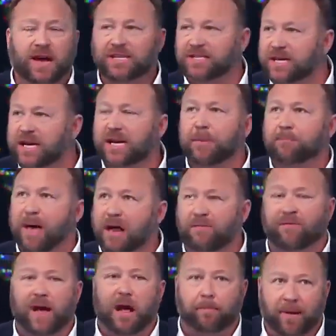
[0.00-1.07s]
I see a
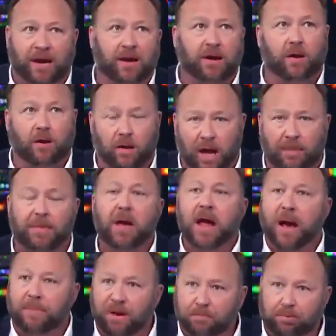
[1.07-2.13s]
pedophile picking a girl up.
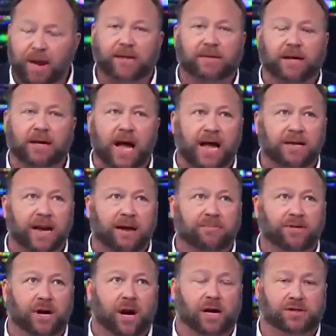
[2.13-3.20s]
I'm going to break their
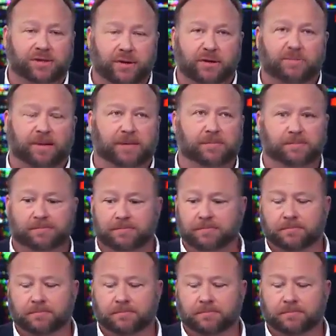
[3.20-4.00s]
goddamn jaw. Excuse me.